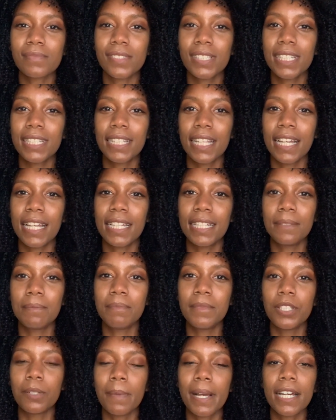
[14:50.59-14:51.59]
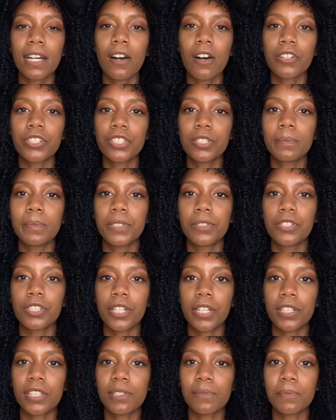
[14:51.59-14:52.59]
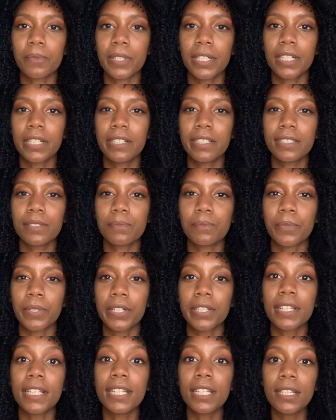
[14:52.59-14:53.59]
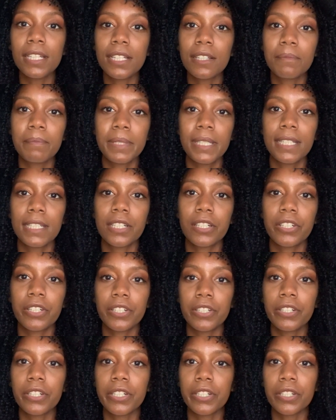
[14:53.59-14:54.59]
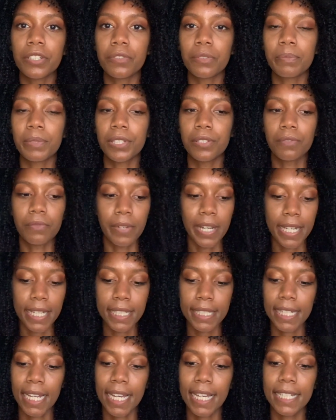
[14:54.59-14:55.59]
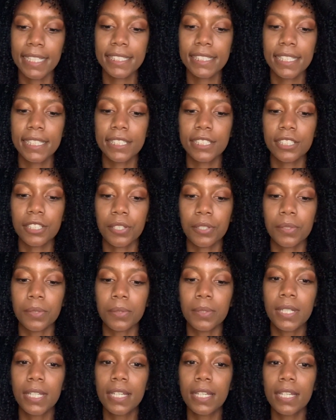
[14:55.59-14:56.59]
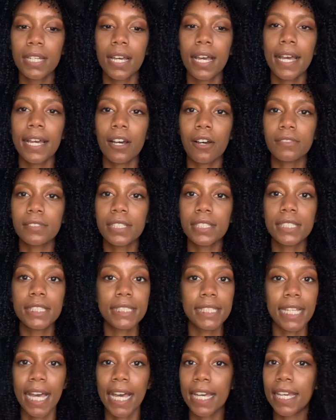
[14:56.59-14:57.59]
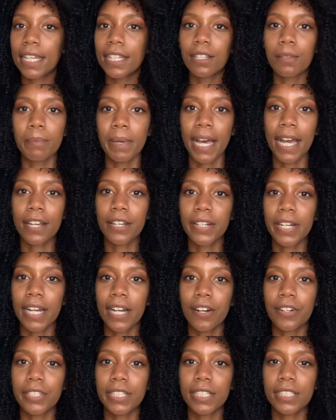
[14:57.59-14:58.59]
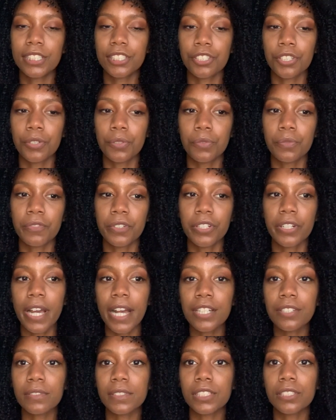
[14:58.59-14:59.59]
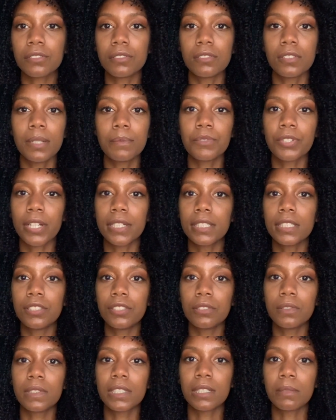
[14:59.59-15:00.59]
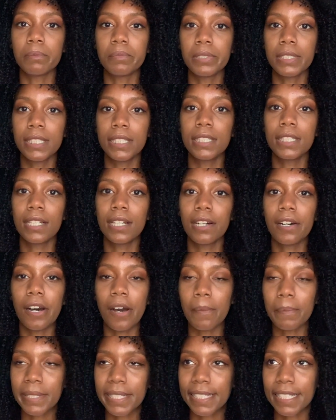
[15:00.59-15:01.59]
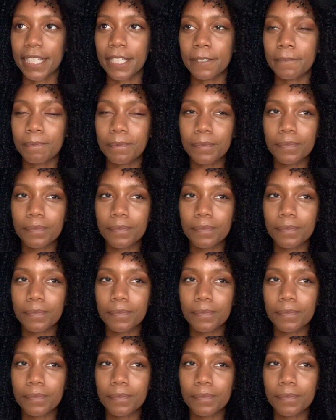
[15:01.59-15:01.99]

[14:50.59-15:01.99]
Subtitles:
and that, you know, my contributions weren't worthy of being heard or being recognized. And so I often sat in the background. And so for graduate school, I'm trying to do the complete opposite.